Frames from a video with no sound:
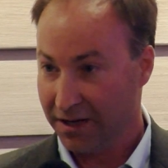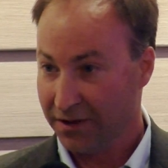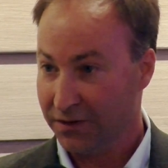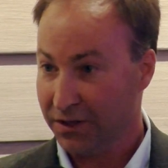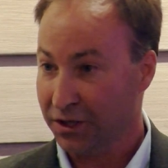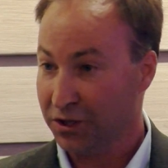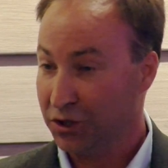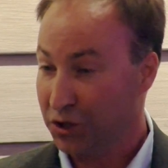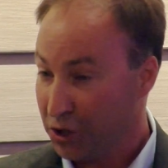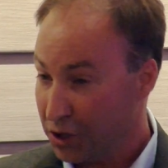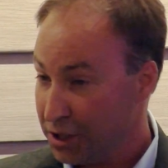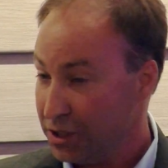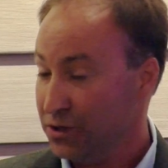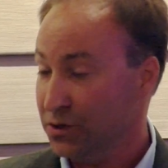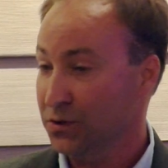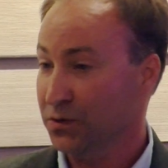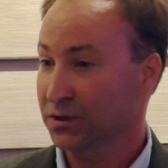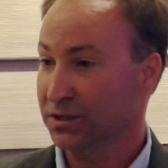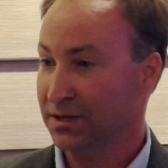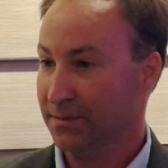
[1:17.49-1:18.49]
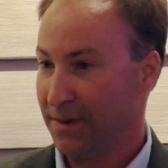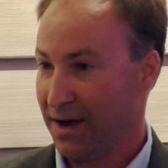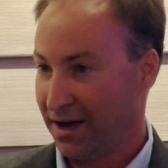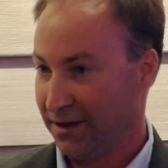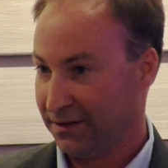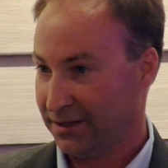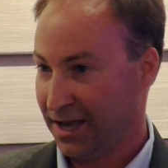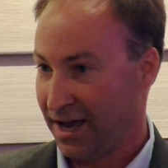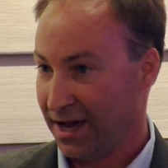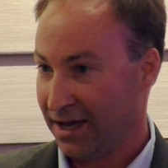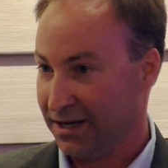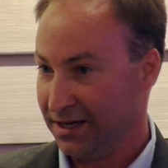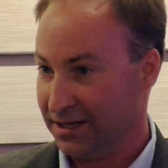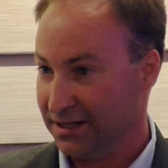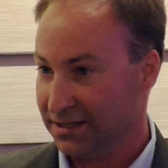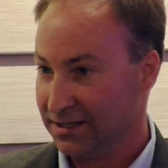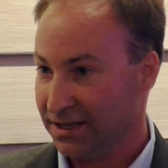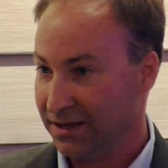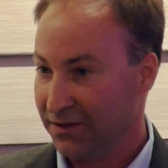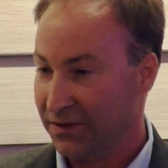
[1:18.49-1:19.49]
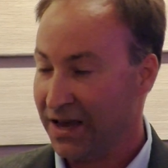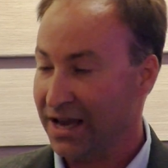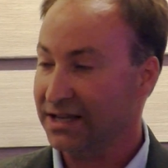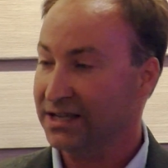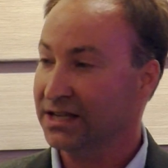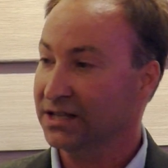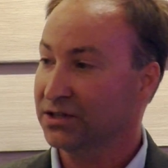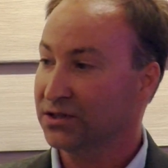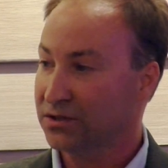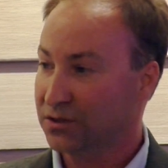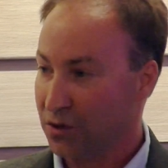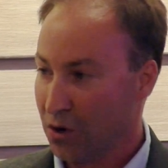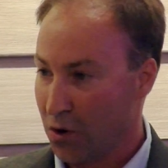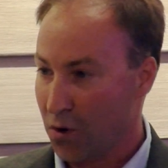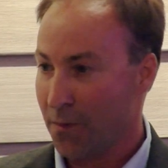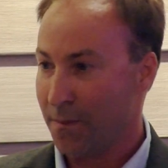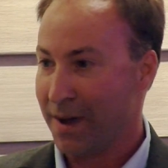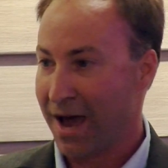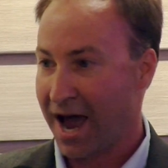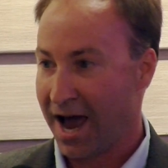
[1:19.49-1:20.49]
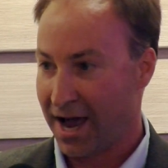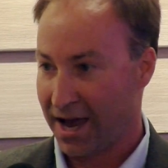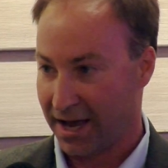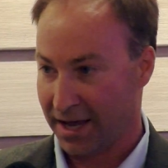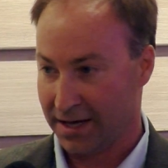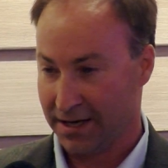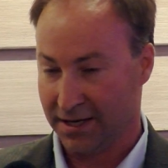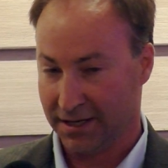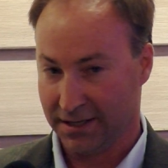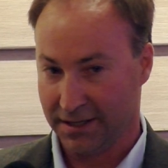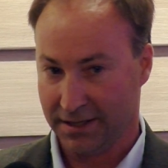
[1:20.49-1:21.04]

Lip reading: The good news about that is they did so bad